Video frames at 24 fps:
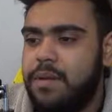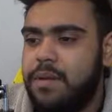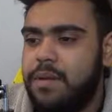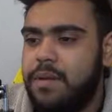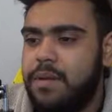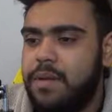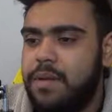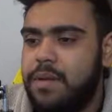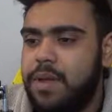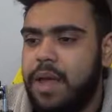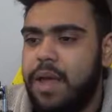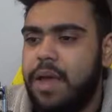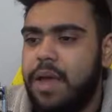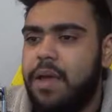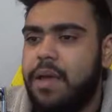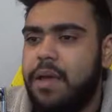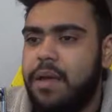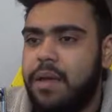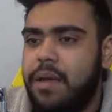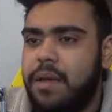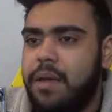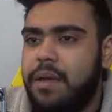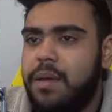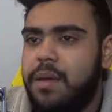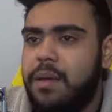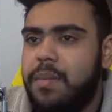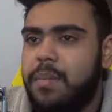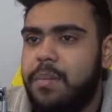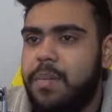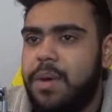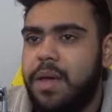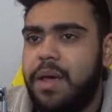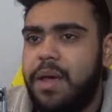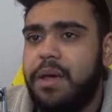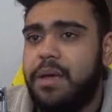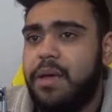Yeah,
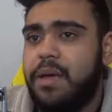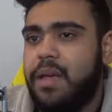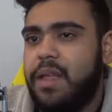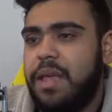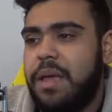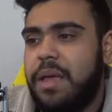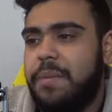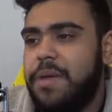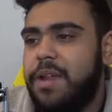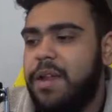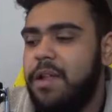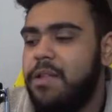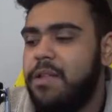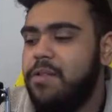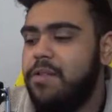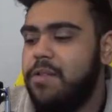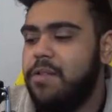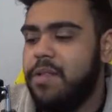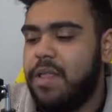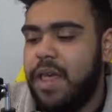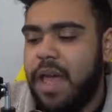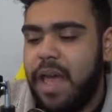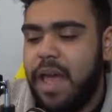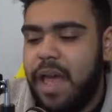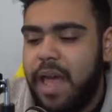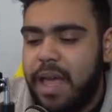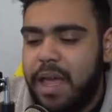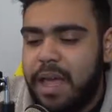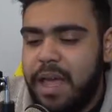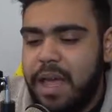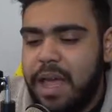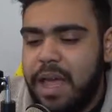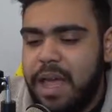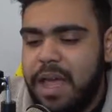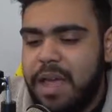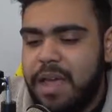but I mean, other than that,
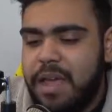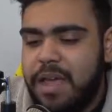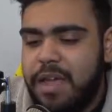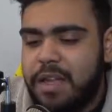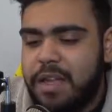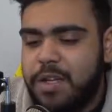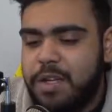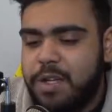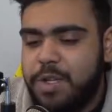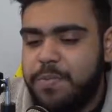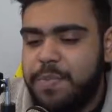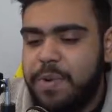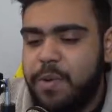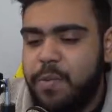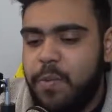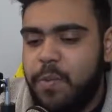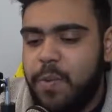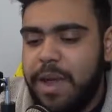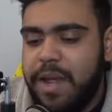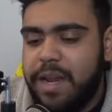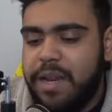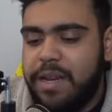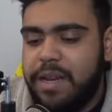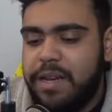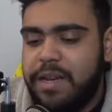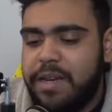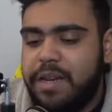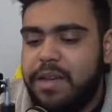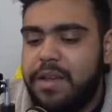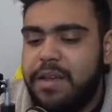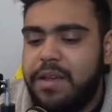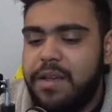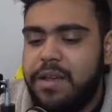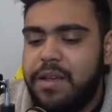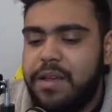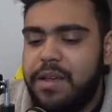just been waiting
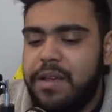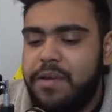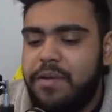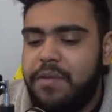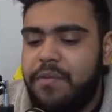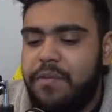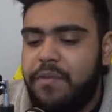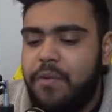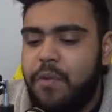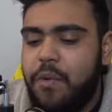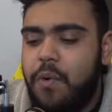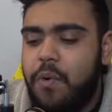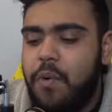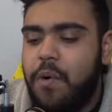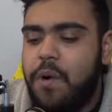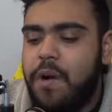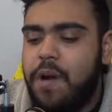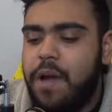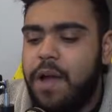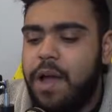for